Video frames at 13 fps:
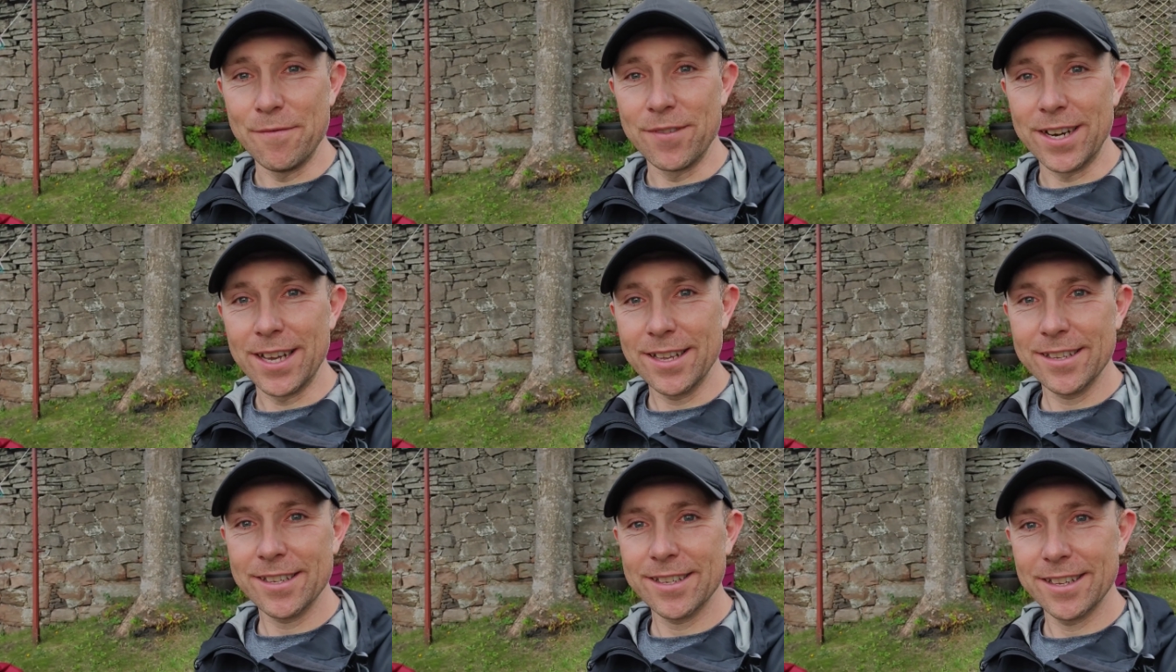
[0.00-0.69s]

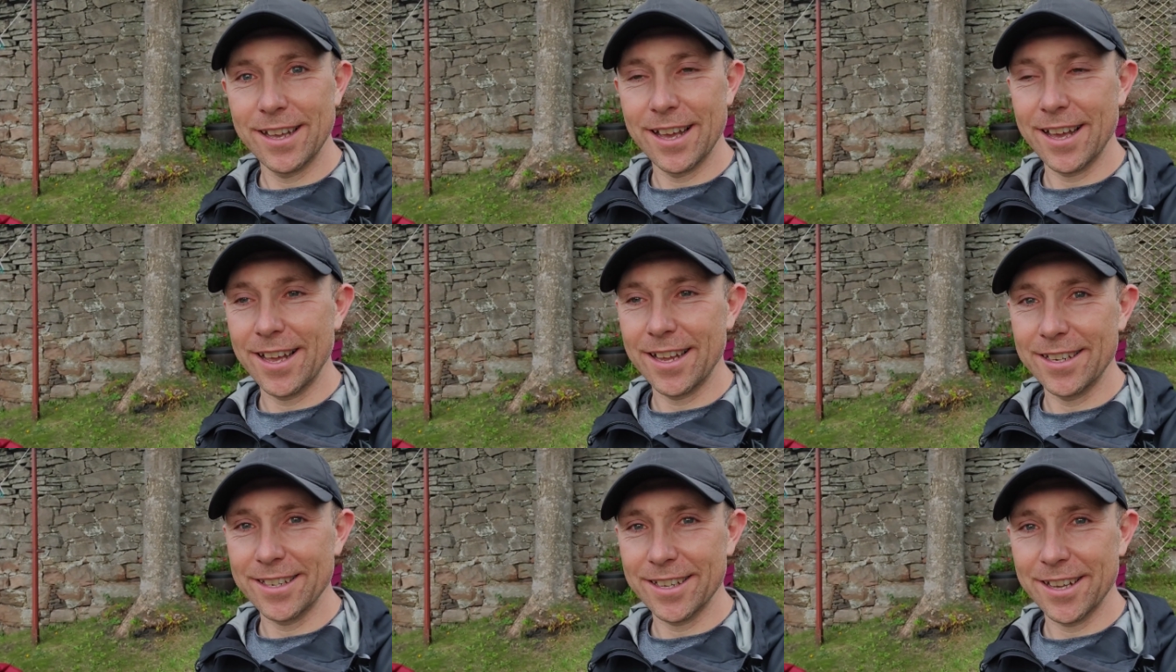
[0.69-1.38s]
Inverness
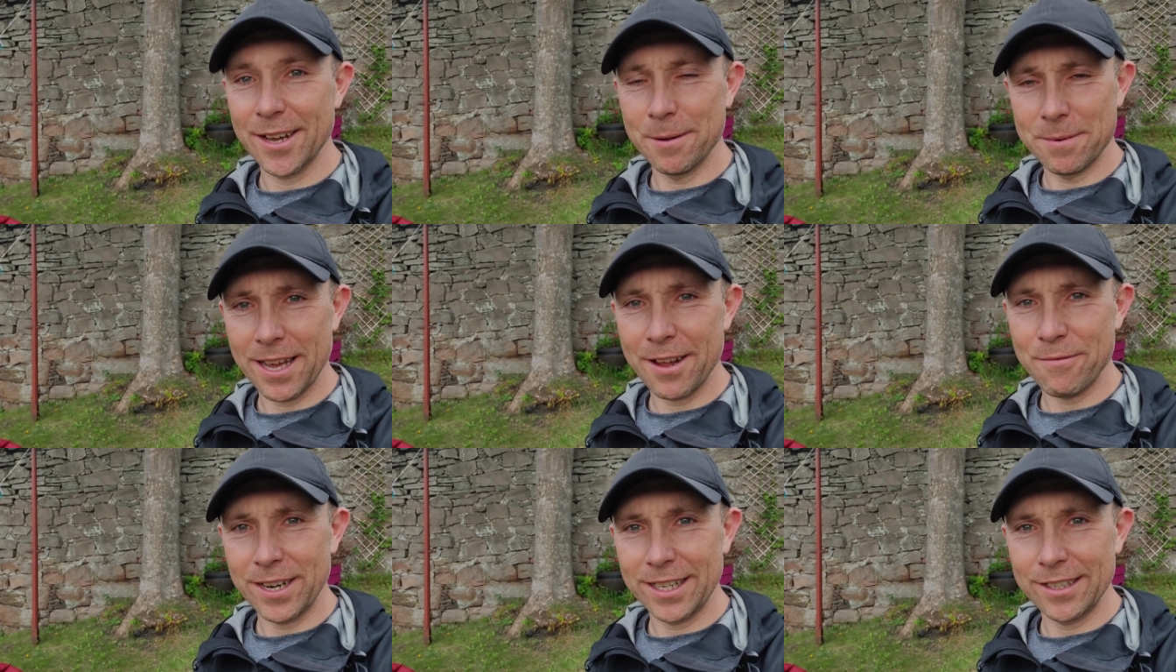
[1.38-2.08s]
and uh, I'll be
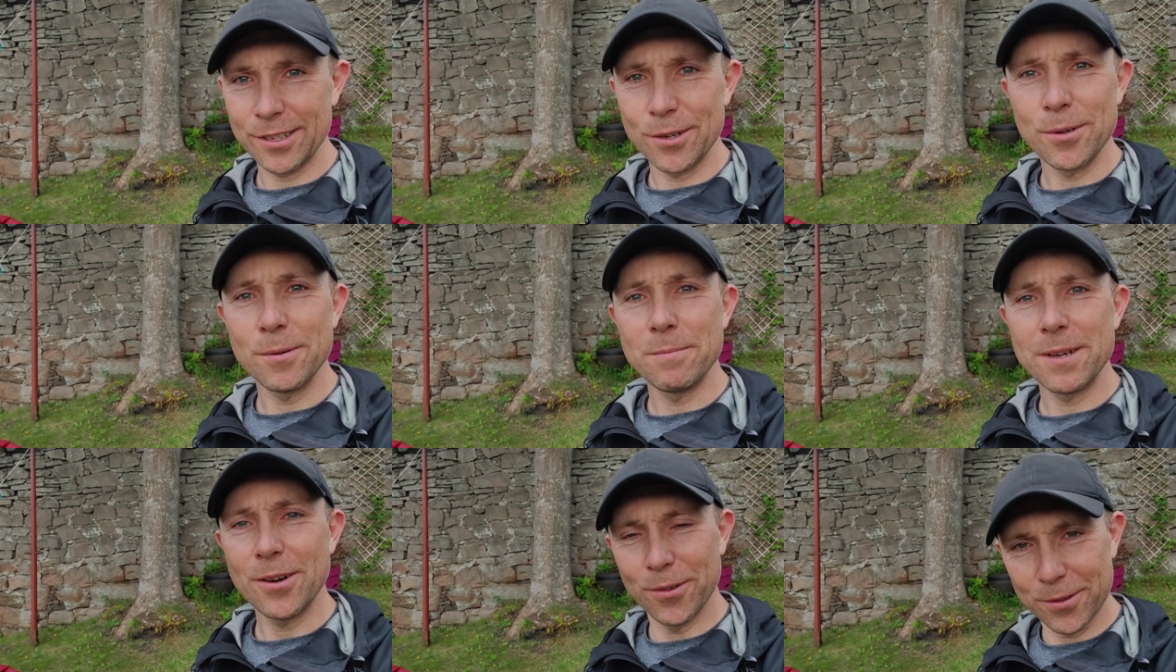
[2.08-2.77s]
getting ready to
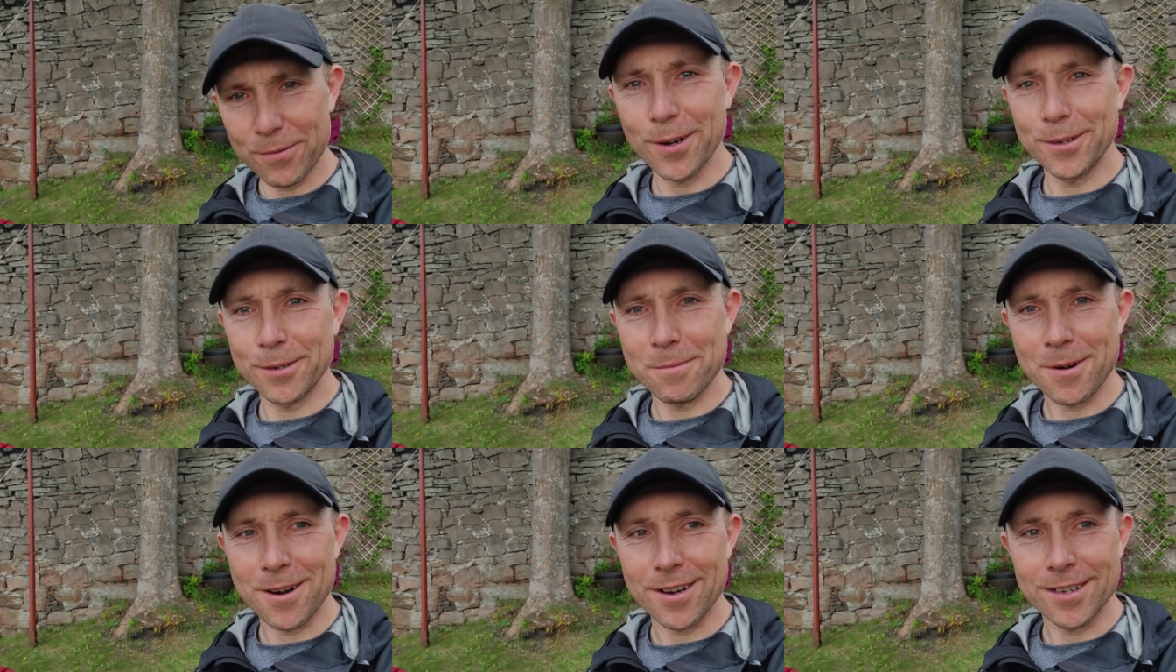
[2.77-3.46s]
be on the road
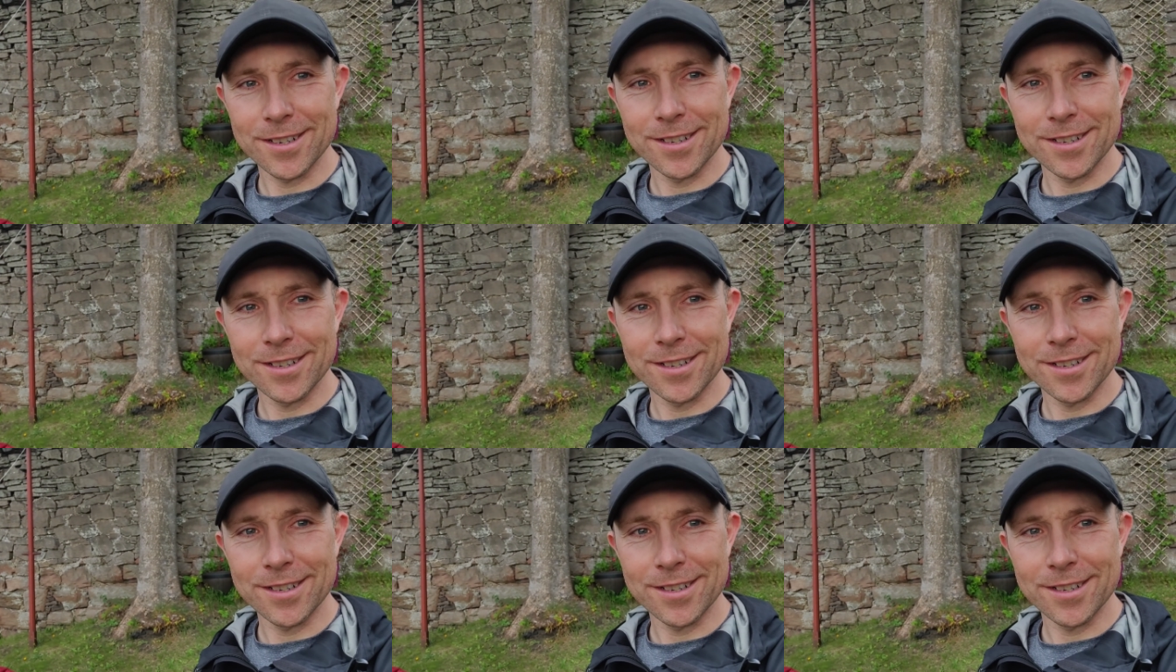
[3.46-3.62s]
tomorrow.